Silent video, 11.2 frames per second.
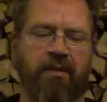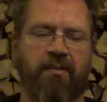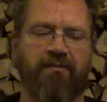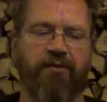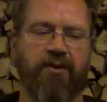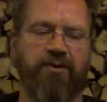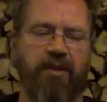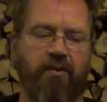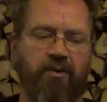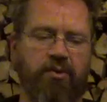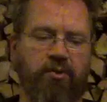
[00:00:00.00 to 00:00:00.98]
But first I
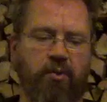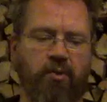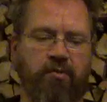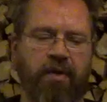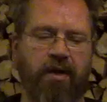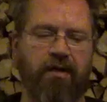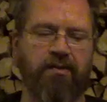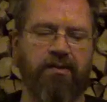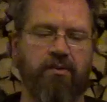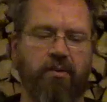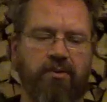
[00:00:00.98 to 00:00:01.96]
want to talk
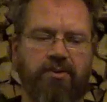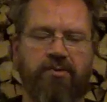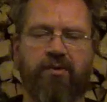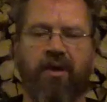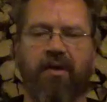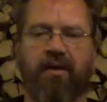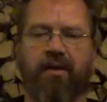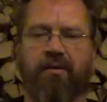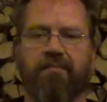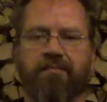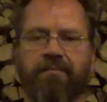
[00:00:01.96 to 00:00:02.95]
about Australia.